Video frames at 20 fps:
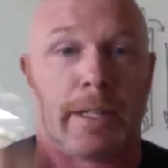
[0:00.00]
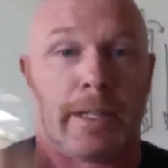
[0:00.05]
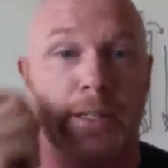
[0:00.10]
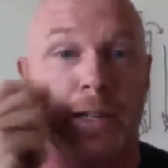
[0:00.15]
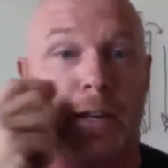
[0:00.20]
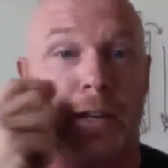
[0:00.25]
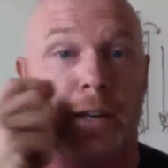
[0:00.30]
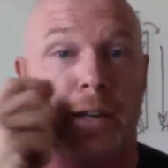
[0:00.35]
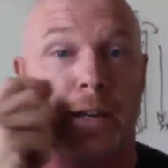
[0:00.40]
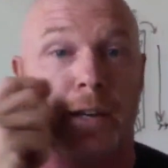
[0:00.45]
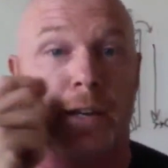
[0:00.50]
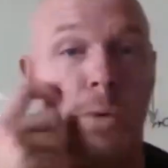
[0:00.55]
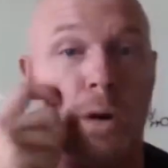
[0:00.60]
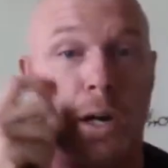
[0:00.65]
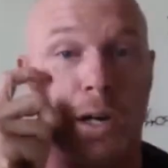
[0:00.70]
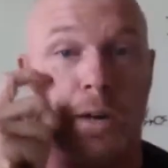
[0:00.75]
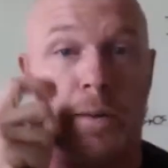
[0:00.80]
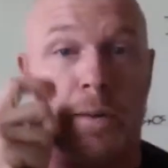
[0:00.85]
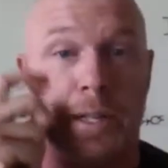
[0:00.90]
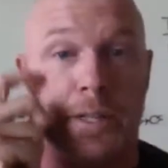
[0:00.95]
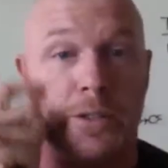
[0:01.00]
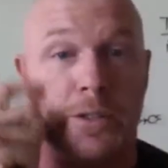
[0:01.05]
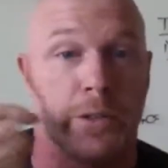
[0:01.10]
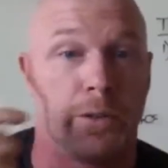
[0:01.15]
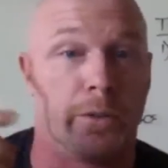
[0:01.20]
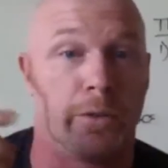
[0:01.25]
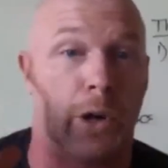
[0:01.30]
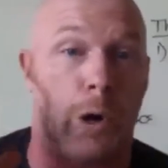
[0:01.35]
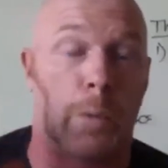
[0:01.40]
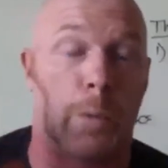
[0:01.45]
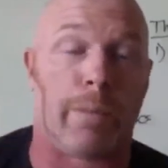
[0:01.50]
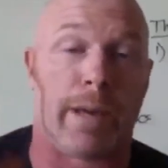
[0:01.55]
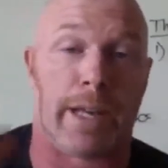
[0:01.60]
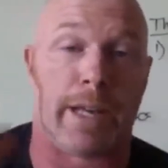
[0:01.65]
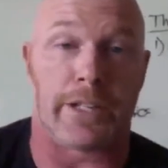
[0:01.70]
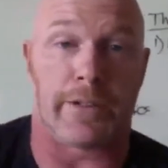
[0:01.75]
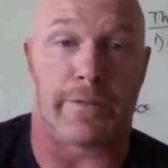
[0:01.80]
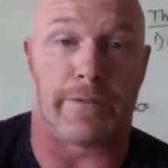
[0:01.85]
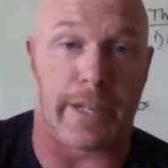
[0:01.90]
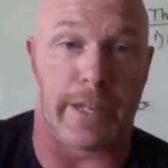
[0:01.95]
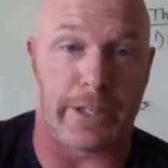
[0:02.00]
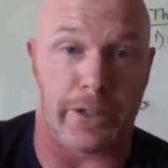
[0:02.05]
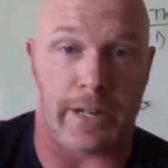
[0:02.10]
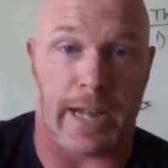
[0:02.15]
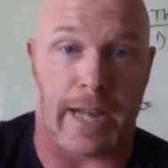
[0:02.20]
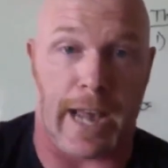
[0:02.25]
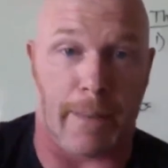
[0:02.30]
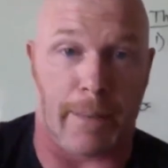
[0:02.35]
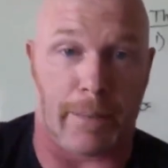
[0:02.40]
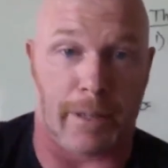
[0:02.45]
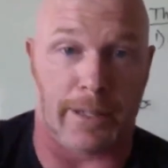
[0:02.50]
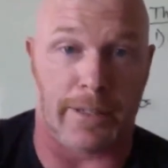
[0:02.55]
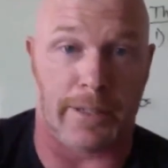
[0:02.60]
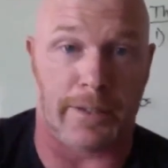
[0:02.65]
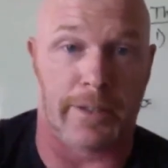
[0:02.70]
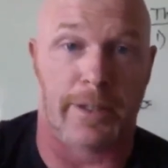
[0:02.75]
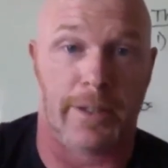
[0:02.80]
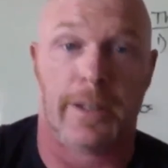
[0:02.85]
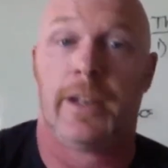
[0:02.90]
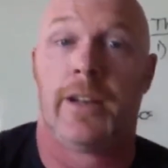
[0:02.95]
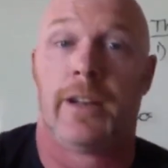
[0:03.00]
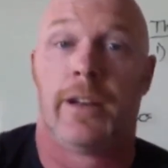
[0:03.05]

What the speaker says: is if you are going to go pitch a venture capitalist